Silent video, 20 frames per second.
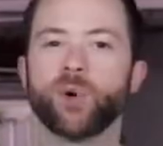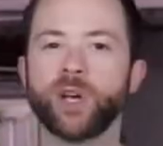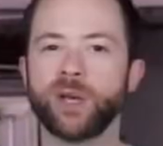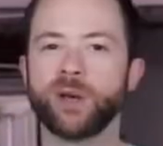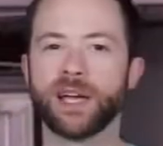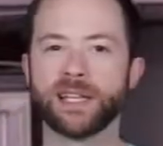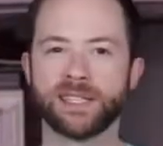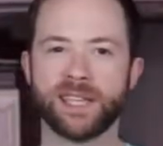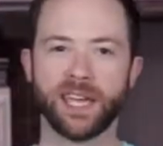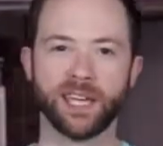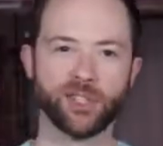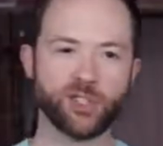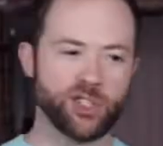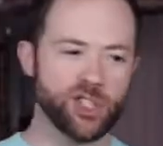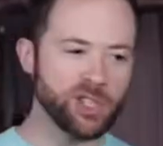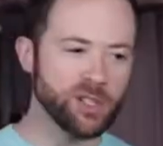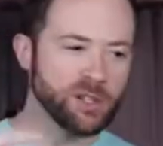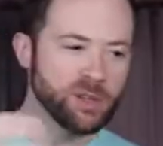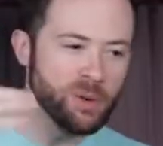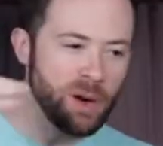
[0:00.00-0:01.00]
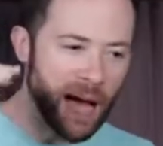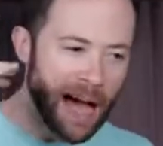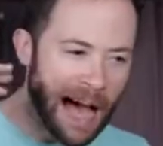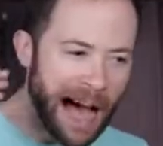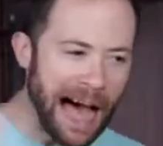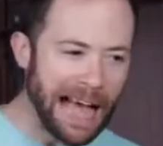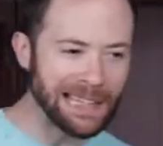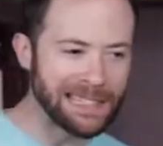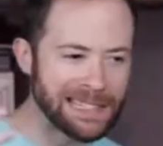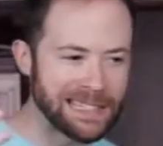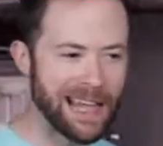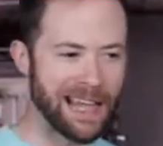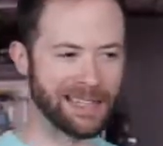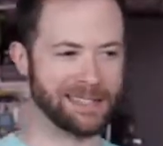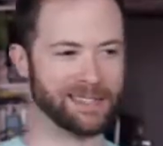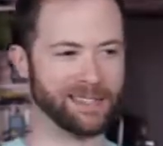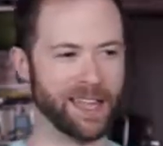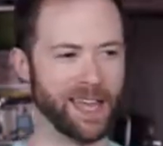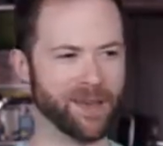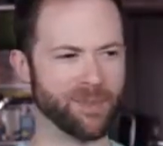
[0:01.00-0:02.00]
What do you guys think? Do hot
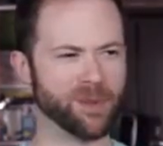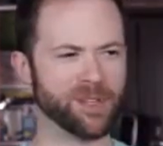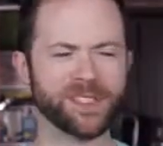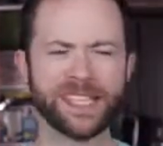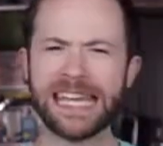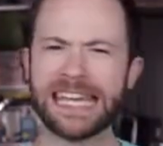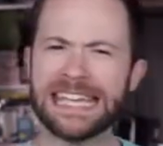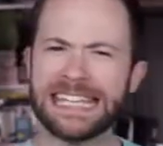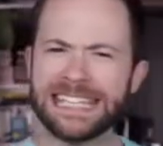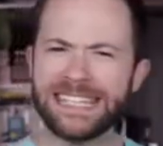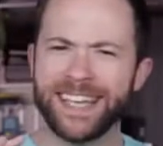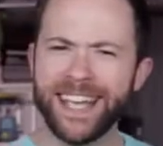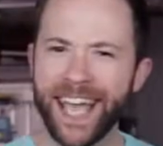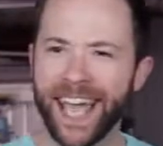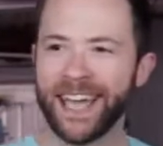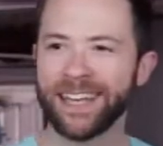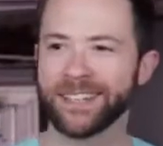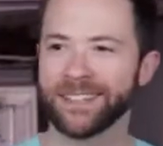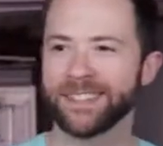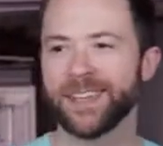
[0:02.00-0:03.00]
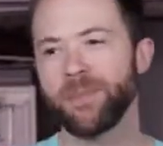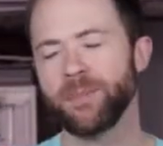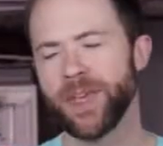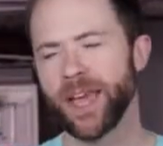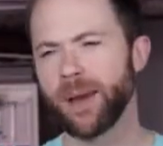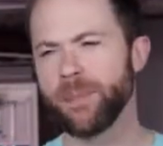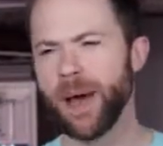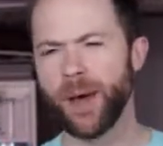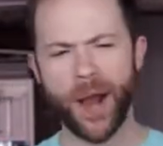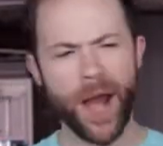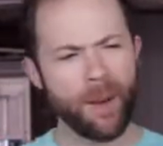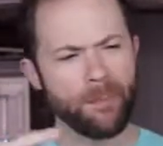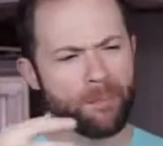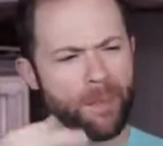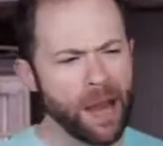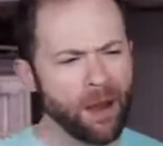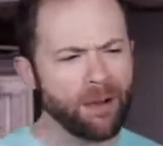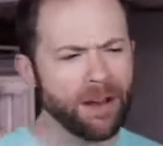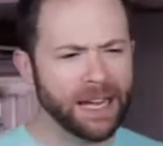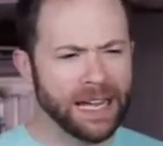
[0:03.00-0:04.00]
sauce labels indicate something about
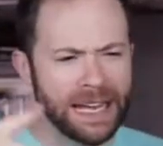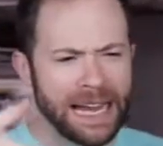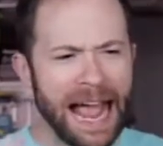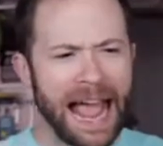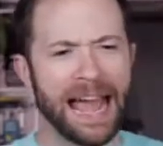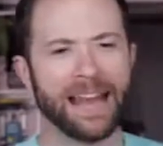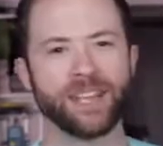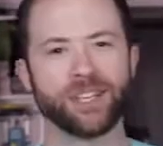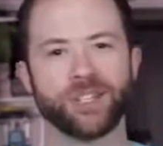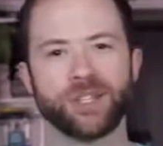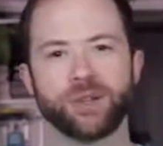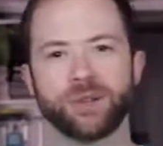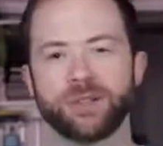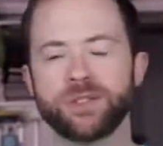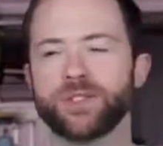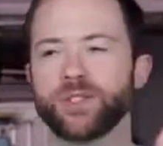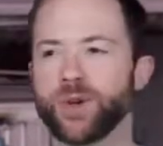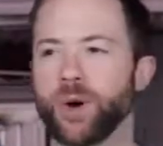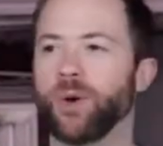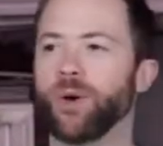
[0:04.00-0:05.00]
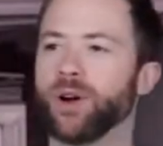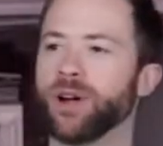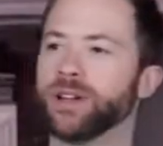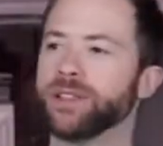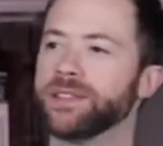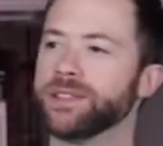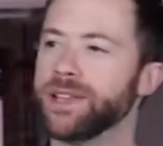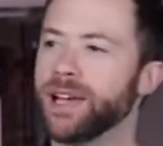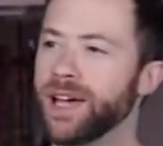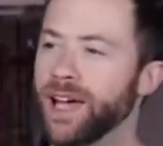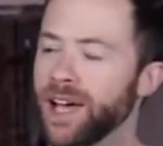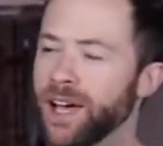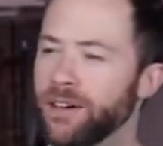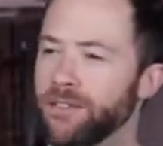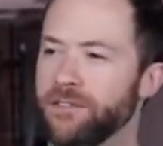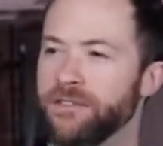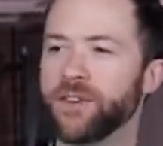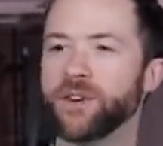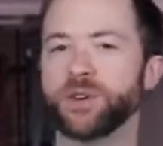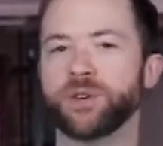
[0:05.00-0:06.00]
American attitudes towards
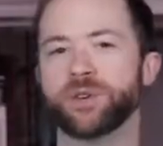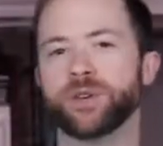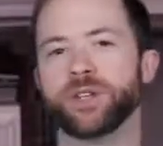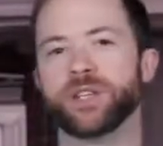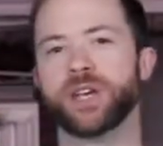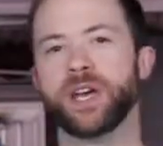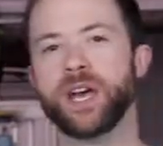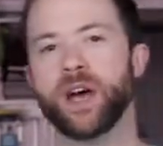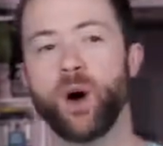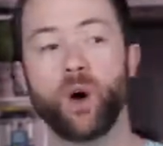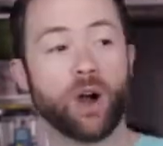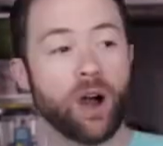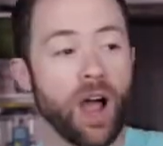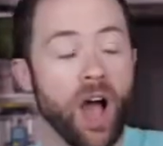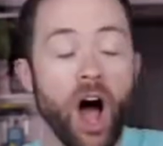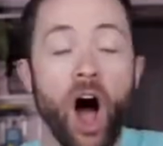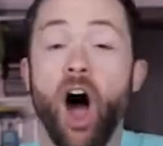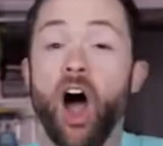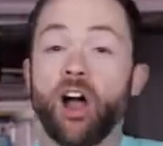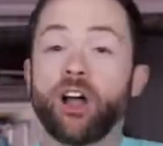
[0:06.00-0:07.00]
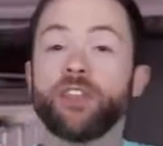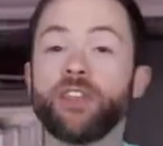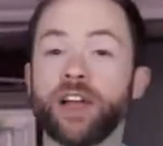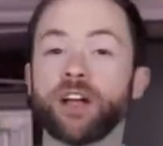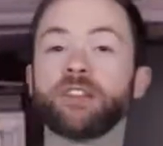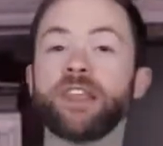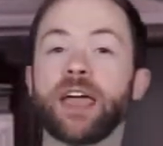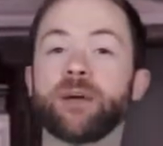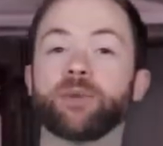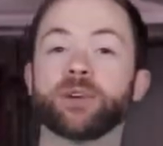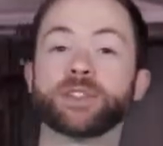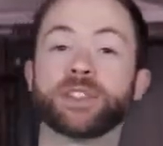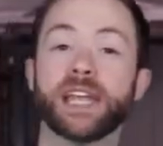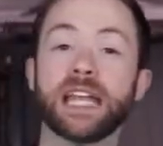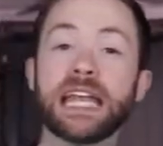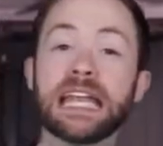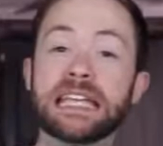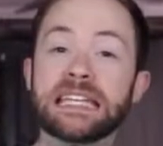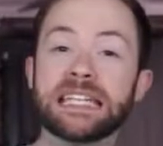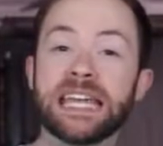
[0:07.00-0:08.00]
food? Or are there labels
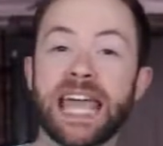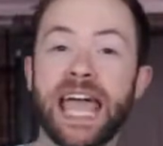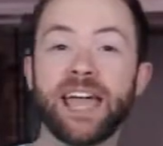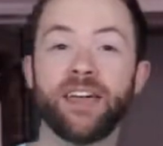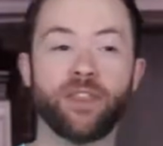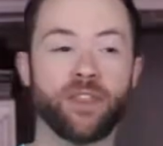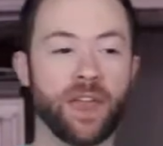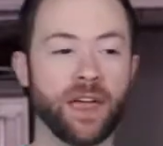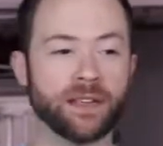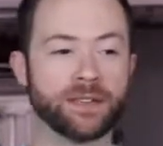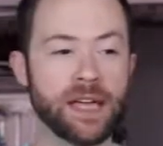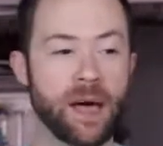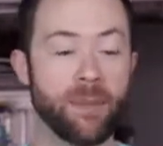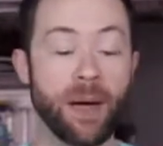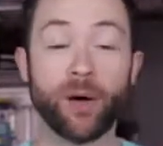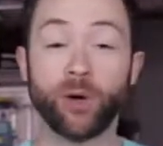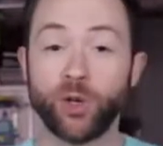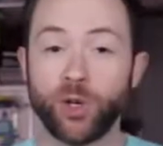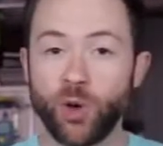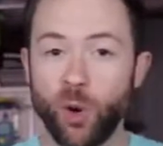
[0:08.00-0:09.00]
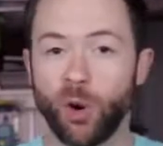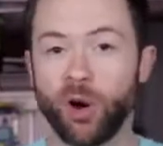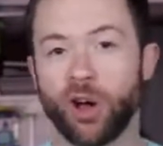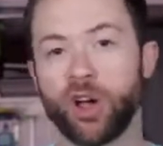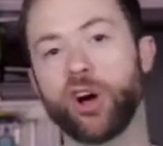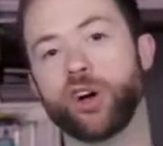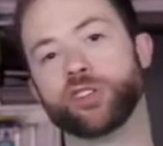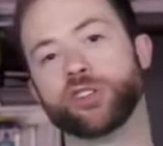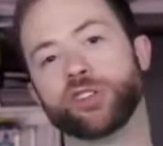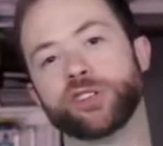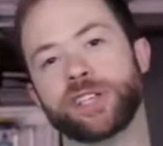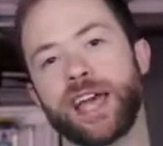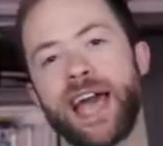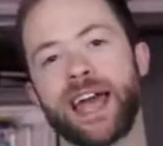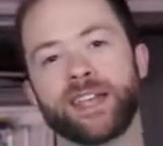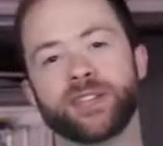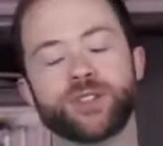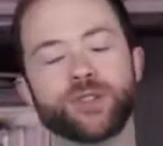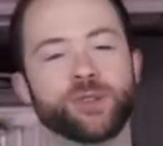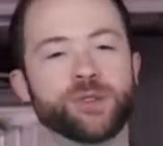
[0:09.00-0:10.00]
that indicate things about your culture's
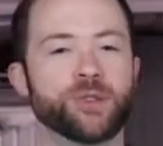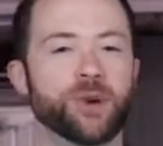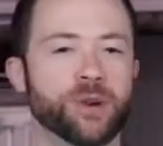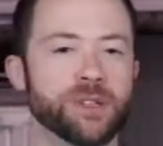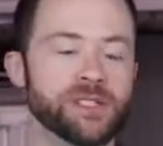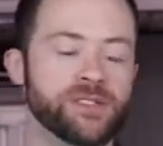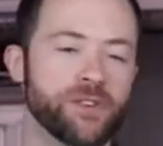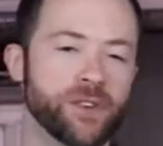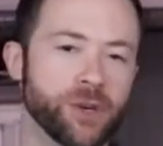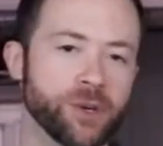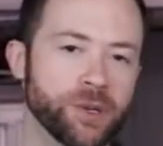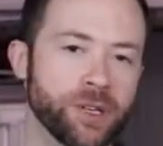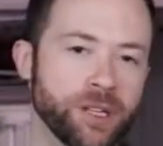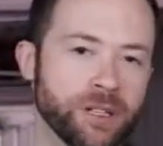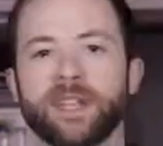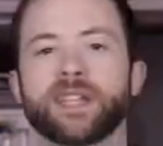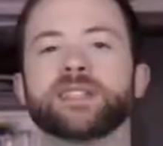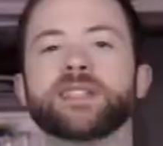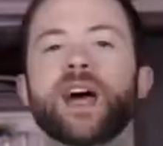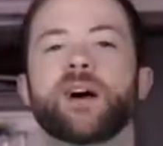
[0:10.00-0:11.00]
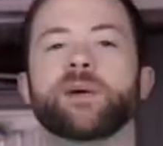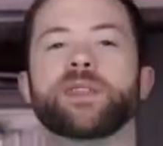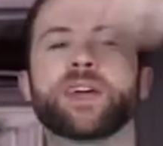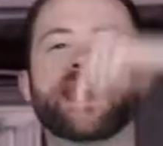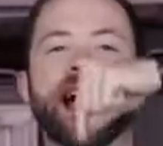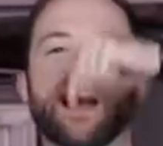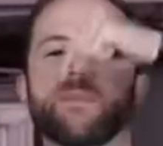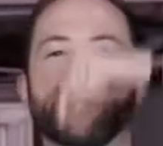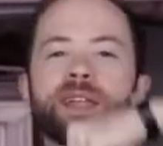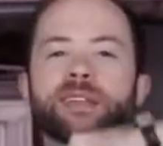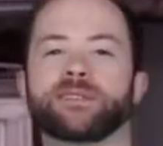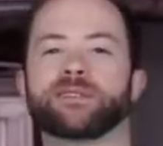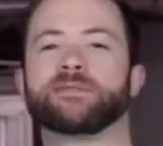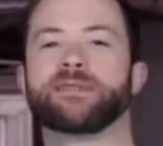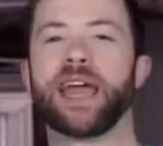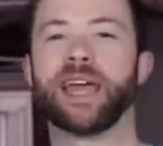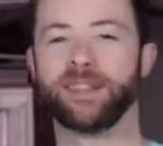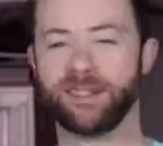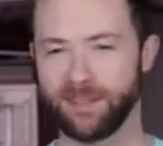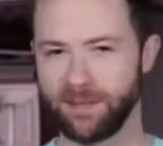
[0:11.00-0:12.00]
attitude towards food? Let us know in the
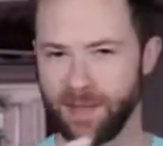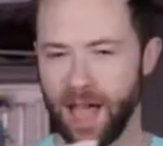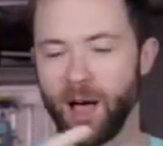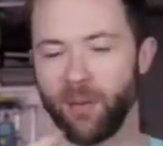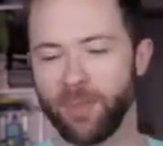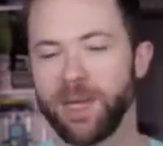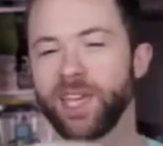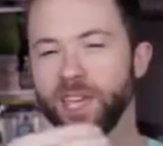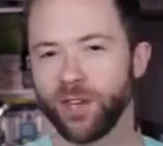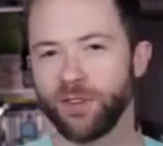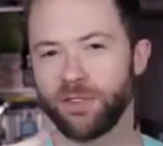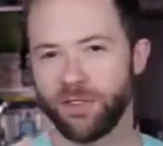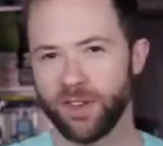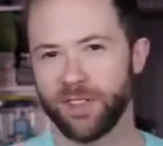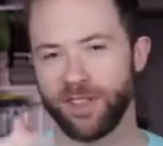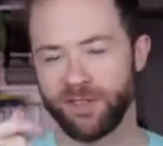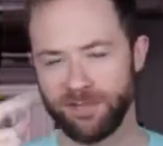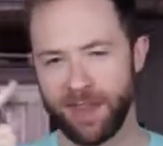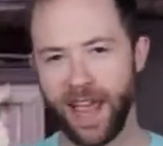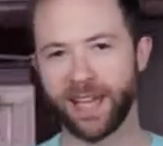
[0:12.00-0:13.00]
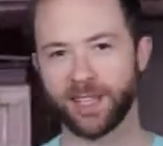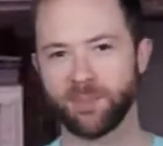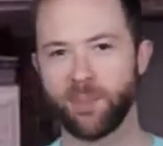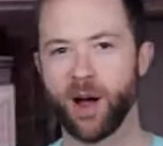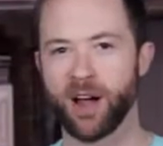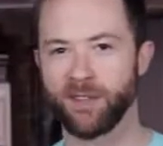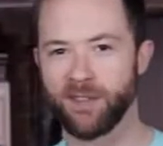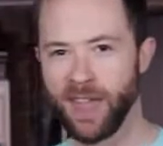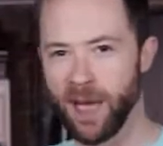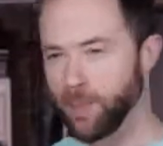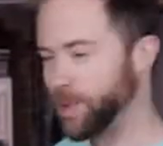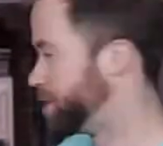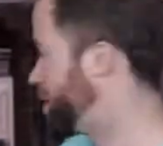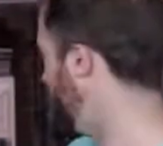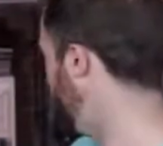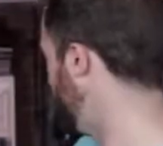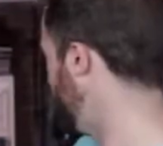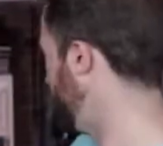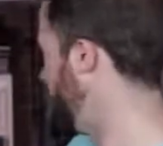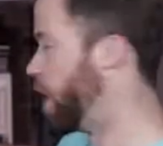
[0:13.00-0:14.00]
comments, and I'll meet you for the next part of the
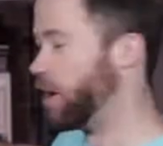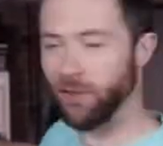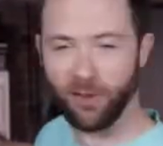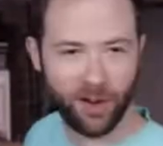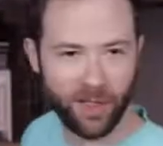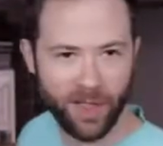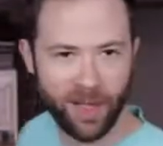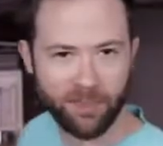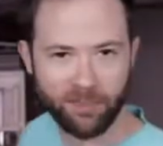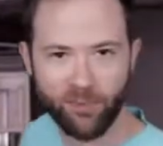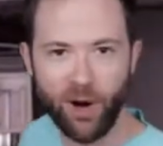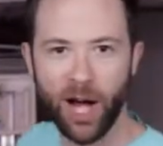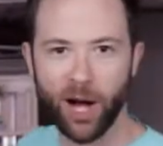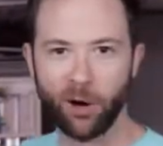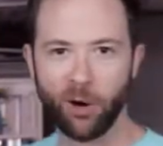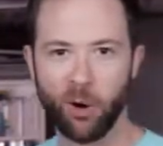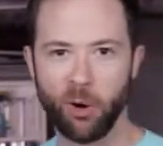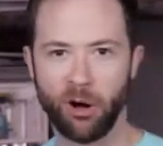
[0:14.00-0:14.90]
episode over in the record